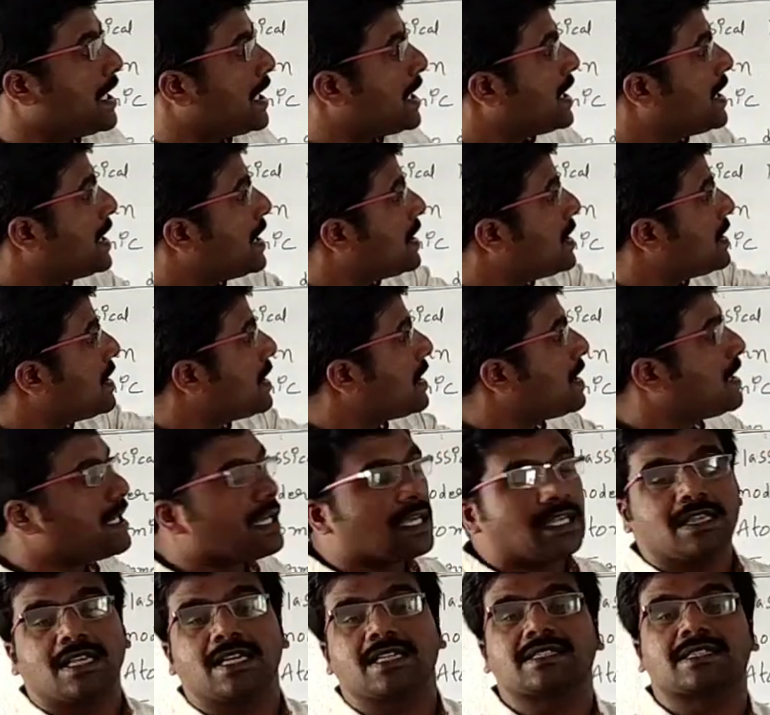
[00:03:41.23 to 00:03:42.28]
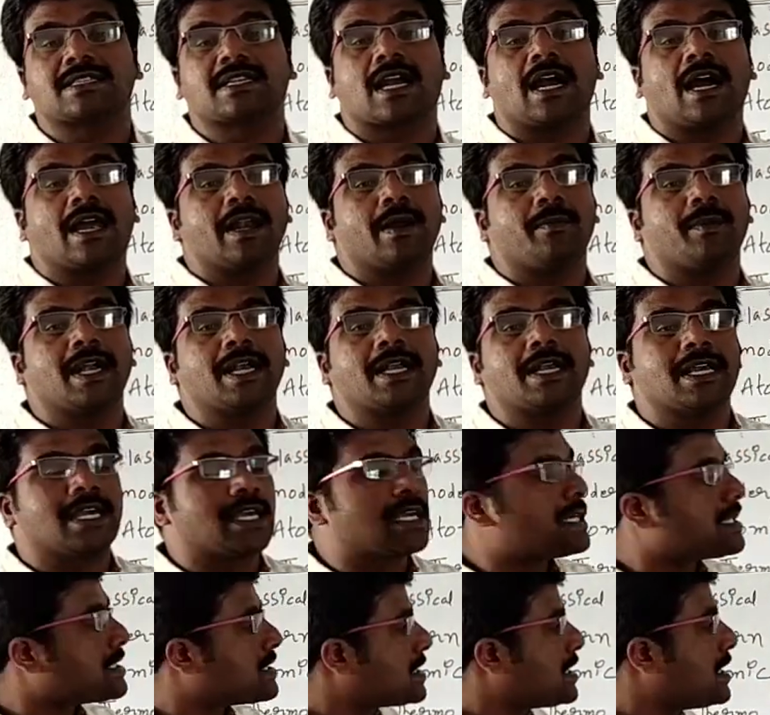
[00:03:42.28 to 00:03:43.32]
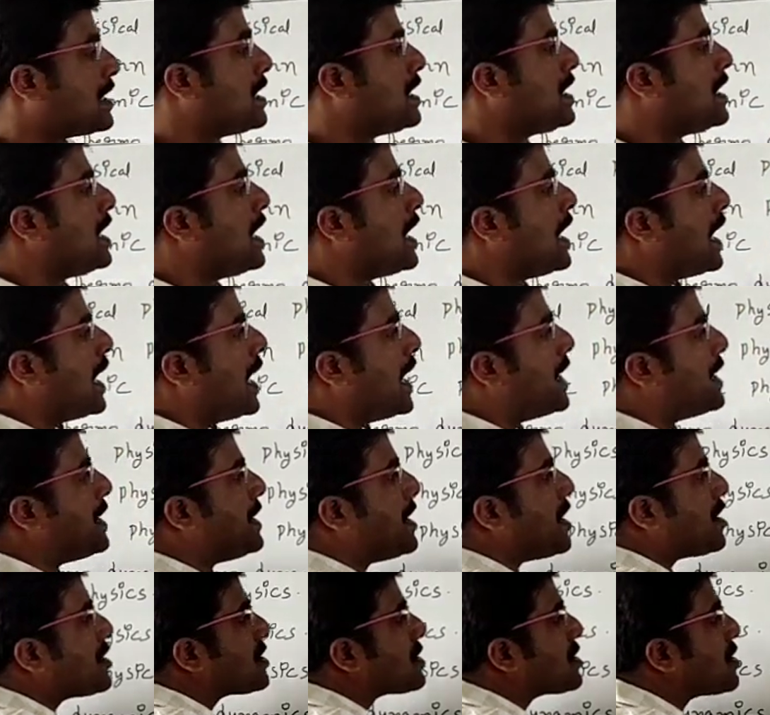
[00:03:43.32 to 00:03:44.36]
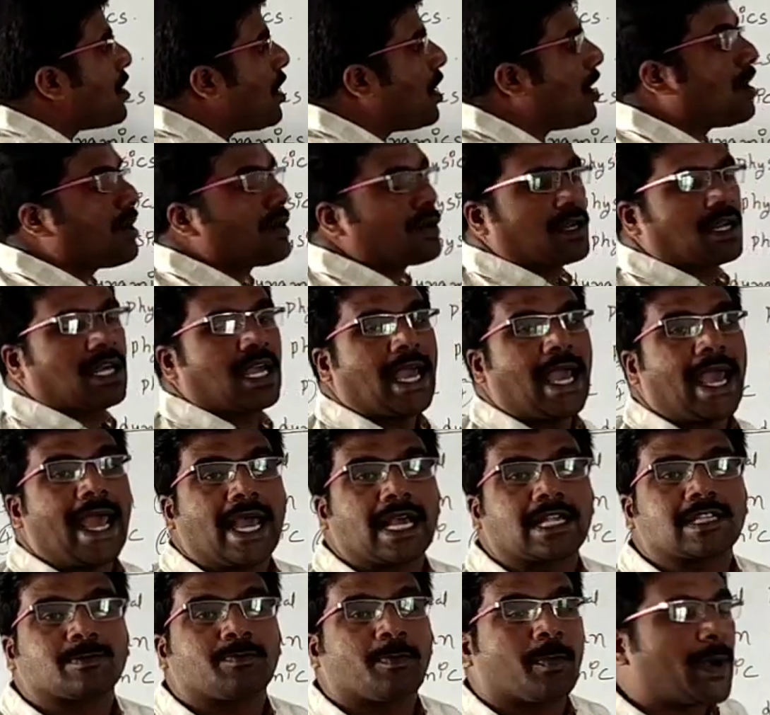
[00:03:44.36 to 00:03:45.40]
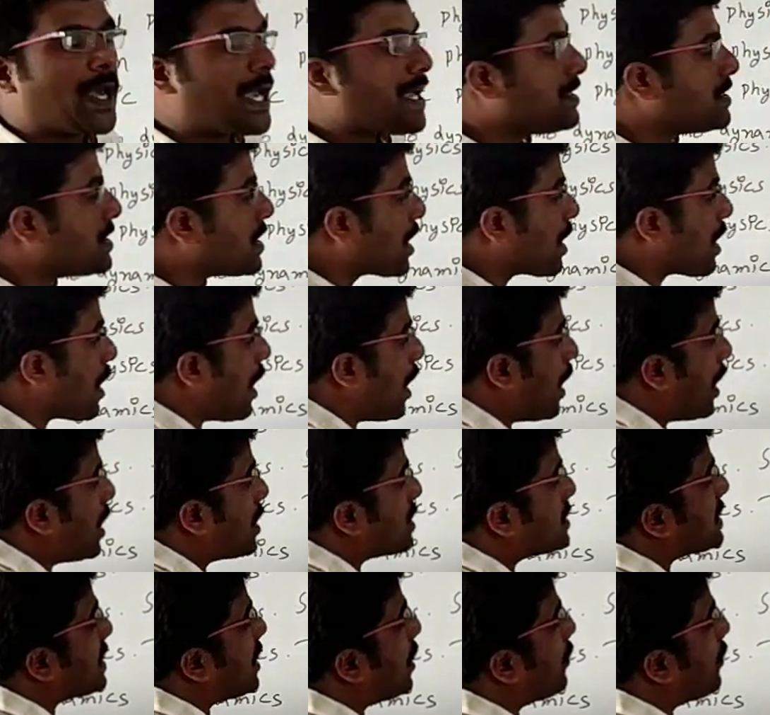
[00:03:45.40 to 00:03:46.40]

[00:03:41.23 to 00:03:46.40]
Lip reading: here in this kinematics, it does not explain the cause